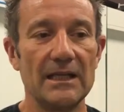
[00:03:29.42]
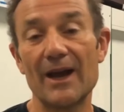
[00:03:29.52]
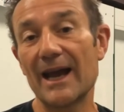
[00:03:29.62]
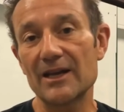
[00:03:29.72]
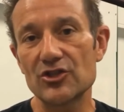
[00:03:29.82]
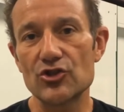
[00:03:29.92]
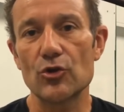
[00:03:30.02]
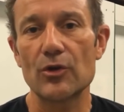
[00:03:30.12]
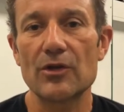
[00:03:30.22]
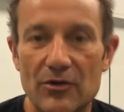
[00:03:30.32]
I
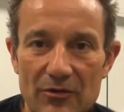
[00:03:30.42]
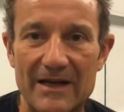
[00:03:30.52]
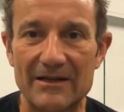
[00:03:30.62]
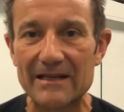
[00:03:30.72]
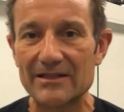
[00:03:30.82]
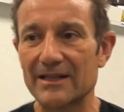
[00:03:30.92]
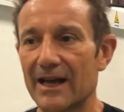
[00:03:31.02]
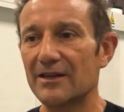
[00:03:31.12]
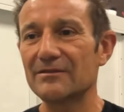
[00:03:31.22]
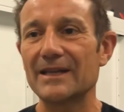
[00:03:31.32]
assure you that this
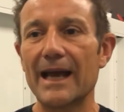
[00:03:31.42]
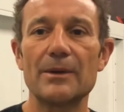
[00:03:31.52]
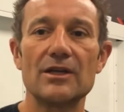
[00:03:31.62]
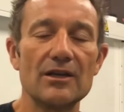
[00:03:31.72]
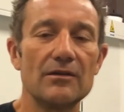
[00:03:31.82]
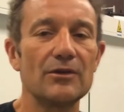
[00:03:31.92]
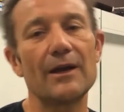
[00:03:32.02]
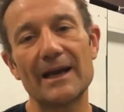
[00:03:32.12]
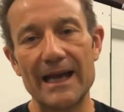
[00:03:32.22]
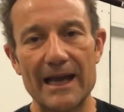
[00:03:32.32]
kind of damage is
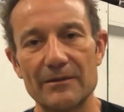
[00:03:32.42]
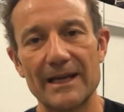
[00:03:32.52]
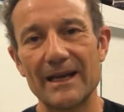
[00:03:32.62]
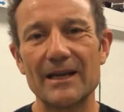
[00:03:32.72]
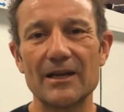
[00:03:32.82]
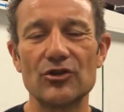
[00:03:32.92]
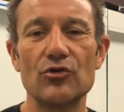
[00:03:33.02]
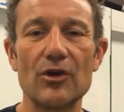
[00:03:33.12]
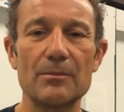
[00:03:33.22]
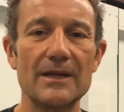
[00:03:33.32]
very heavy and
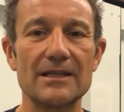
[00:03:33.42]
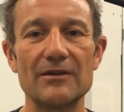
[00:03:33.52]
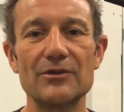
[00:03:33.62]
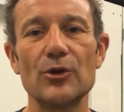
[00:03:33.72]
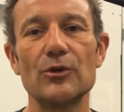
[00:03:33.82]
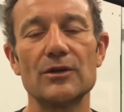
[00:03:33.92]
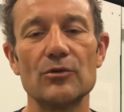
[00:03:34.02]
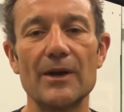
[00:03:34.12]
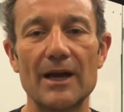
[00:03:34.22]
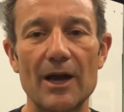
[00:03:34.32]
extremely difficult to
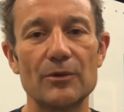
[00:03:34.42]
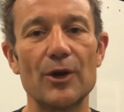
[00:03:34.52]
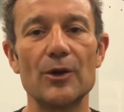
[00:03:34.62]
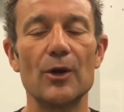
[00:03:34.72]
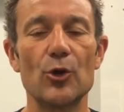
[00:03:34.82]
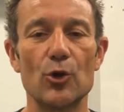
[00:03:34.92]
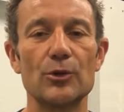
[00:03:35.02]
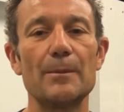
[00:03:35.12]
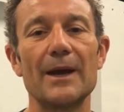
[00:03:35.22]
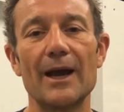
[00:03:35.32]
recover or
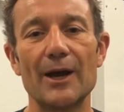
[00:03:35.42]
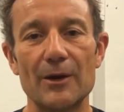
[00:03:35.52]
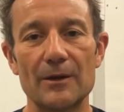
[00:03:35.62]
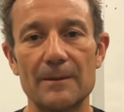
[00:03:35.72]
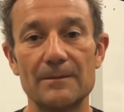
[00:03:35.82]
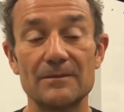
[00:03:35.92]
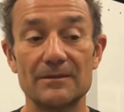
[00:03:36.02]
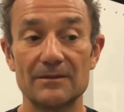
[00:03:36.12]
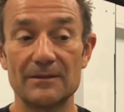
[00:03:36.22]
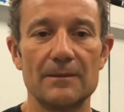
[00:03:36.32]
repair.
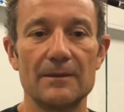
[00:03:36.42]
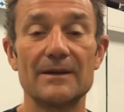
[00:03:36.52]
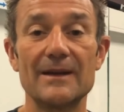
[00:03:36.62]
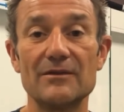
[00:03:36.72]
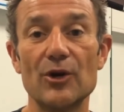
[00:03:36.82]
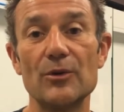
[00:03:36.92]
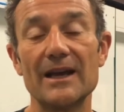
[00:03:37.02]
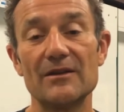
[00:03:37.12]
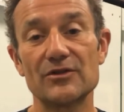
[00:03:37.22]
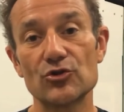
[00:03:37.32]
If only
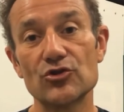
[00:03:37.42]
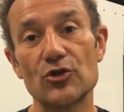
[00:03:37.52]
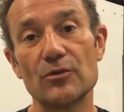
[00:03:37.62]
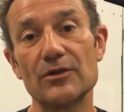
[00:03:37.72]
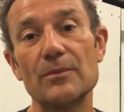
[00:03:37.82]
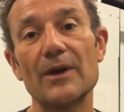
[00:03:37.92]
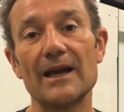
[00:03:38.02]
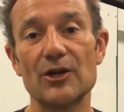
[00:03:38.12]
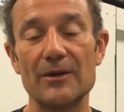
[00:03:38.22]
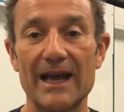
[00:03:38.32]
a few tubes
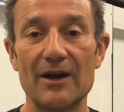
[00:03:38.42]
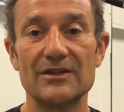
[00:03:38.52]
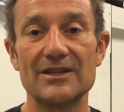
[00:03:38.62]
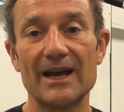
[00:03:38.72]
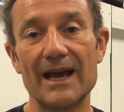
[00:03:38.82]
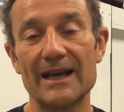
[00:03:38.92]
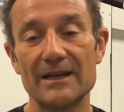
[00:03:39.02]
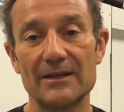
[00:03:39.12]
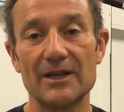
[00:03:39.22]
break on the outside in